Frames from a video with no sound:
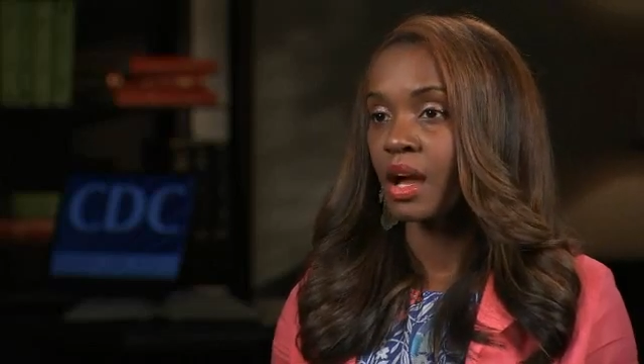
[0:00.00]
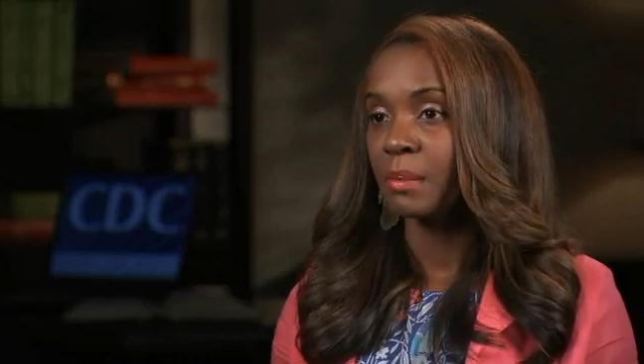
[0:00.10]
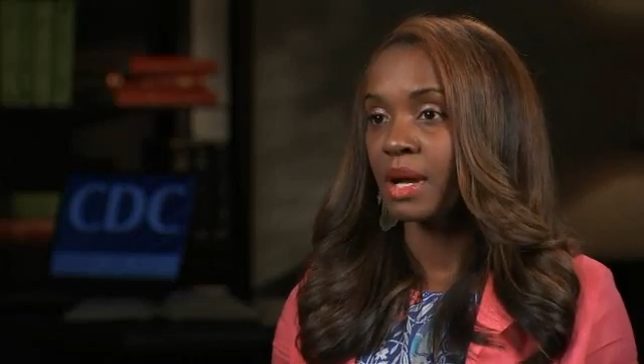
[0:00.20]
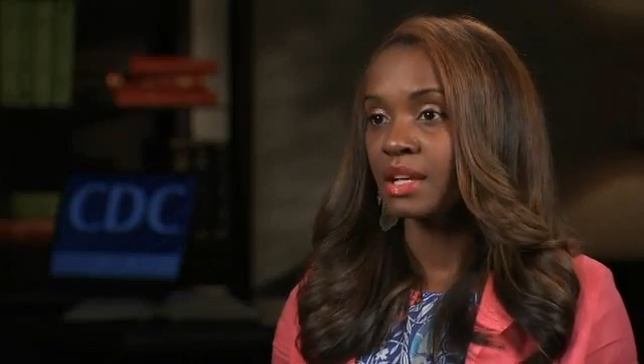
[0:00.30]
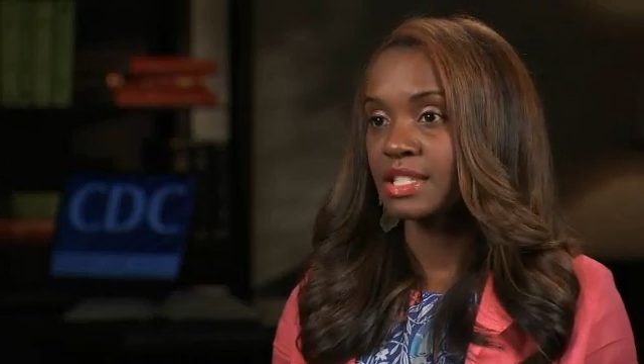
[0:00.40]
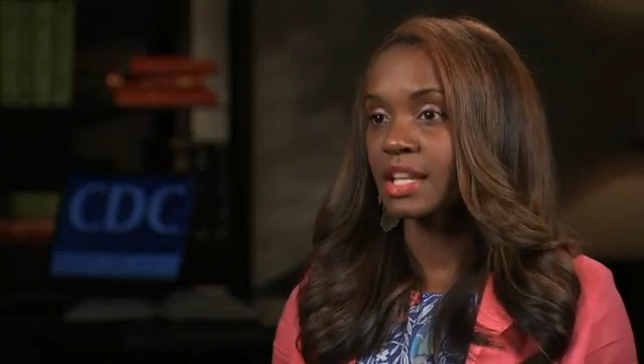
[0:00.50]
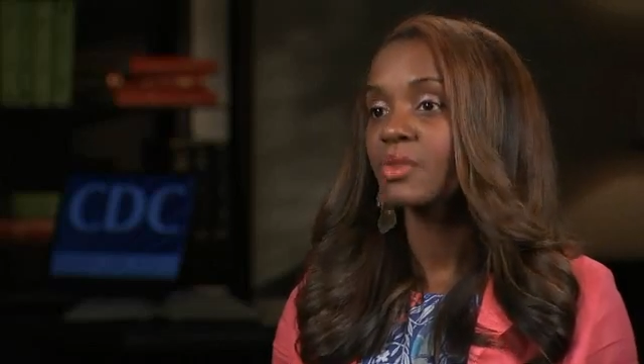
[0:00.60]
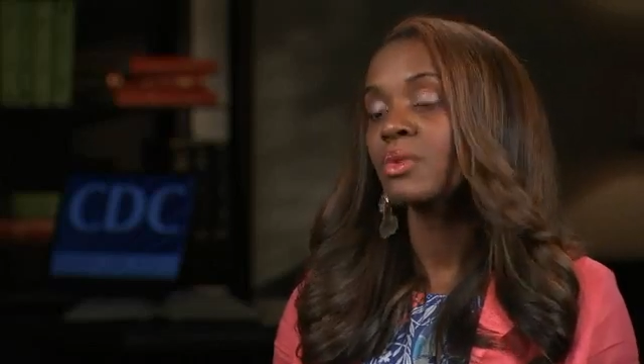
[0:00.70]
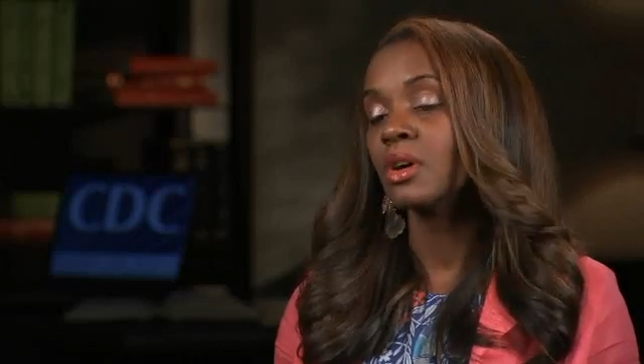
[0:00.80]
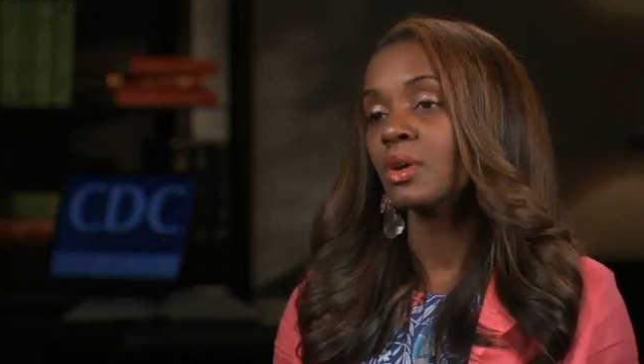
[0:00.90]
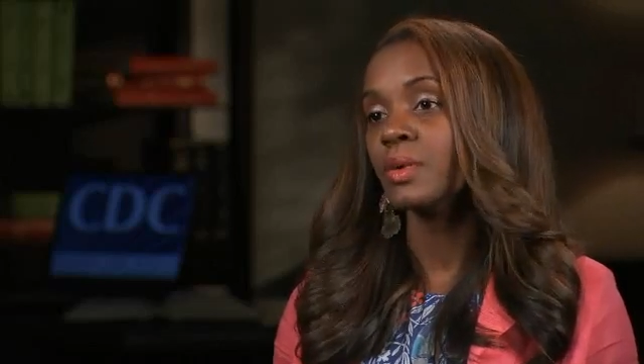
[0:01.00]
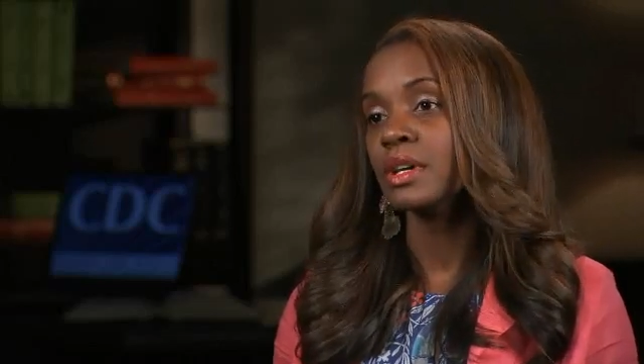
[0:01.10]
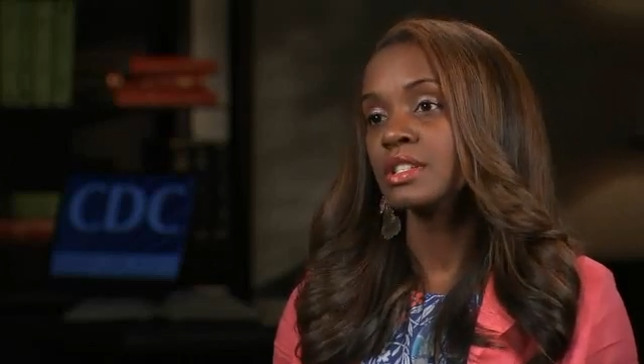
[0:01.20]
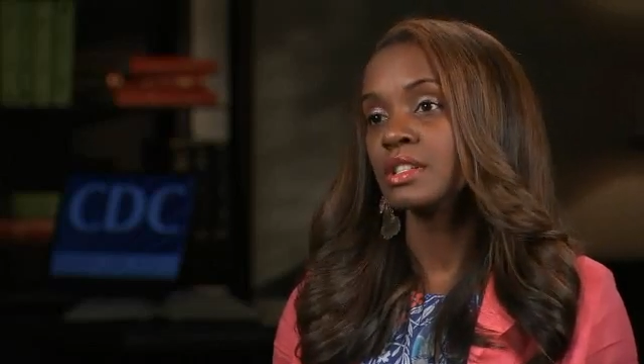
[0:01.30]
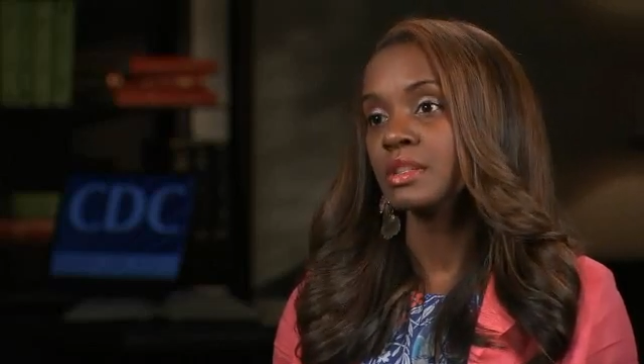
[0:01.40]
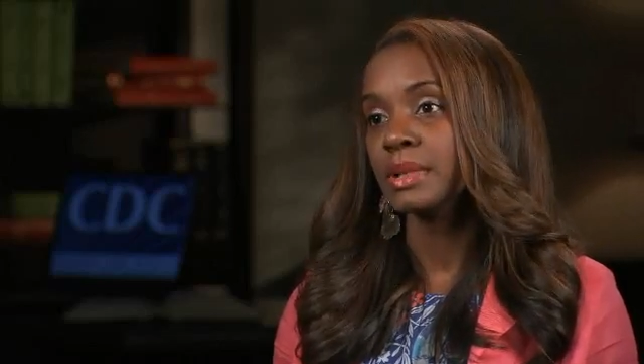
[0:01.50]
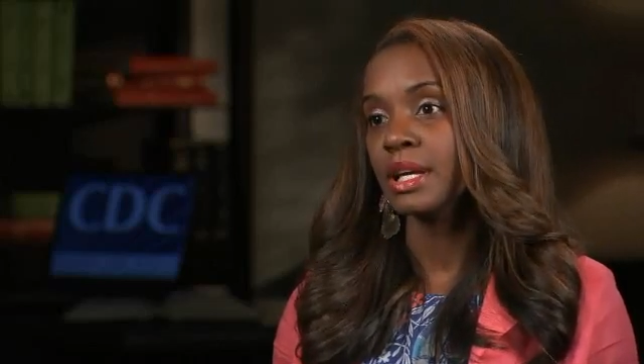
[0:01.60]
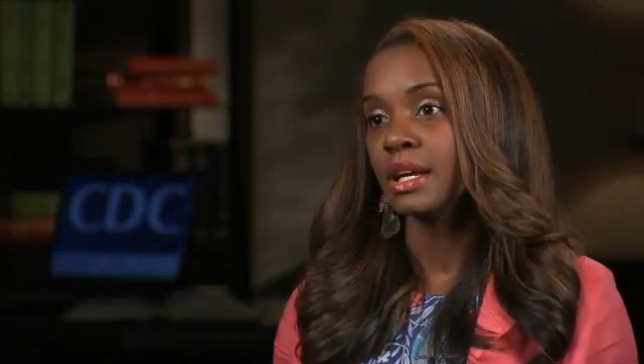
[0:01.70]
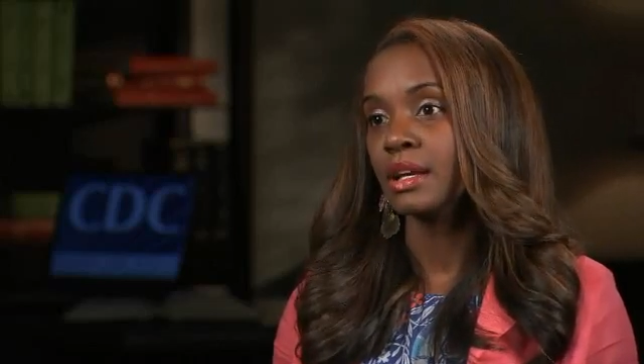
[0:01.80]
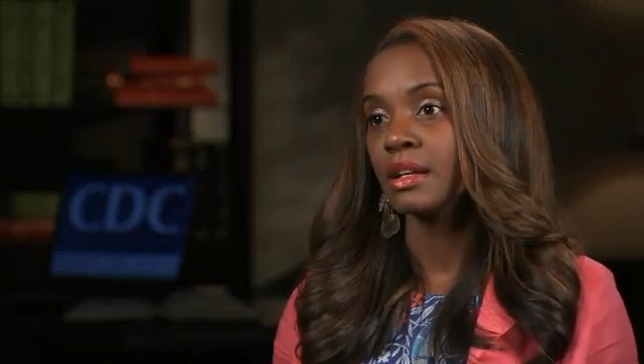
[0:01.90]
My second role was to
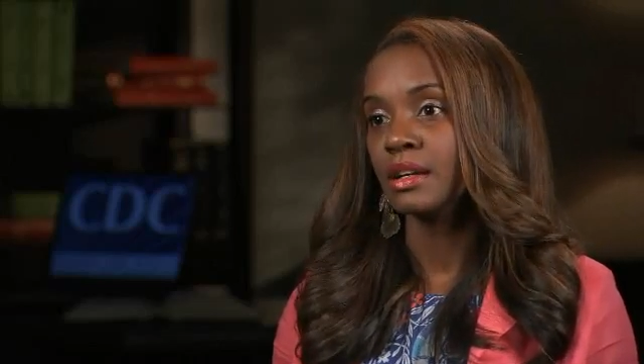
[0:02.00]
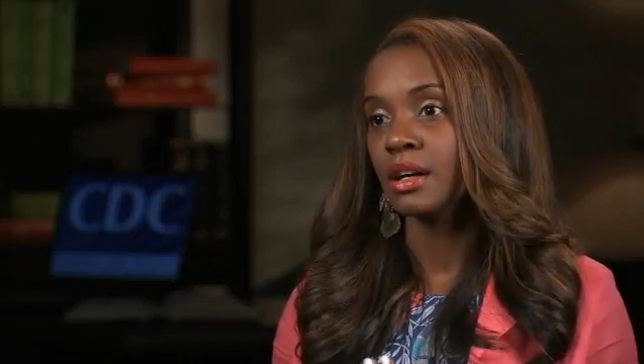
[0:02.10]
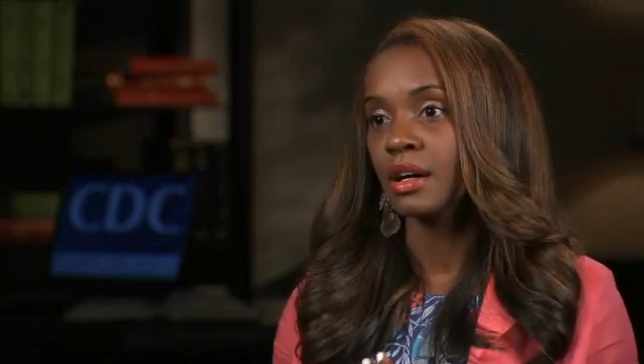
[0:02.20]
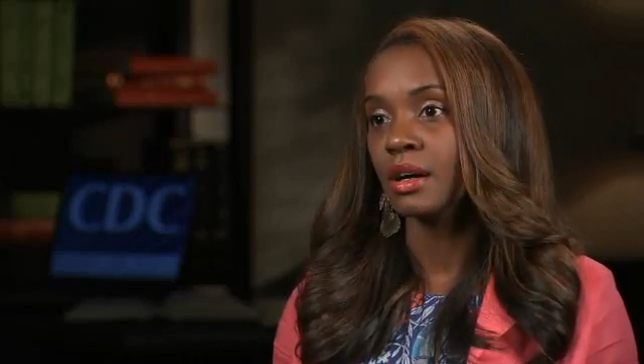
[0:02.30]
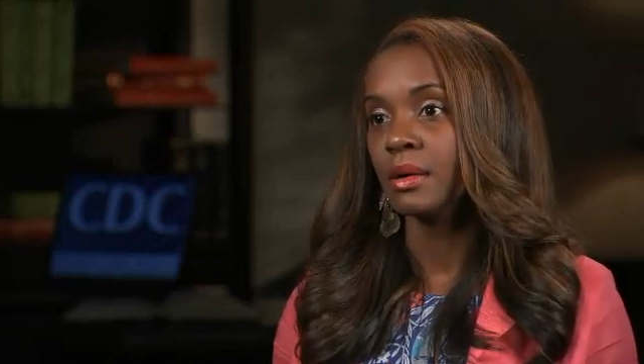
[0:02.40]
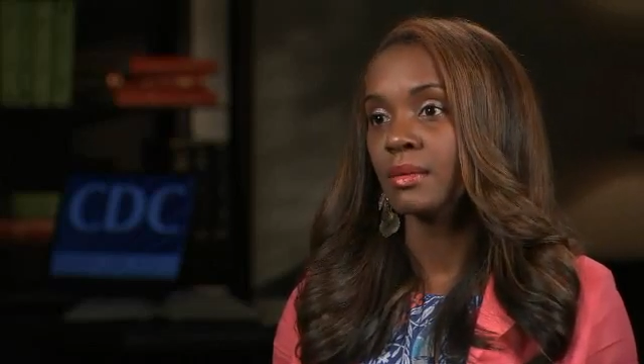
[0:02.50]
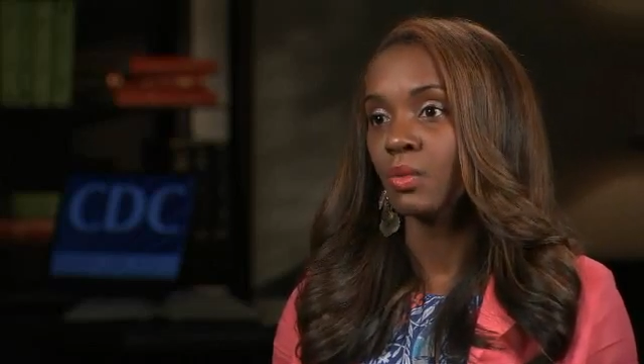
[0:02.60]
plan uh,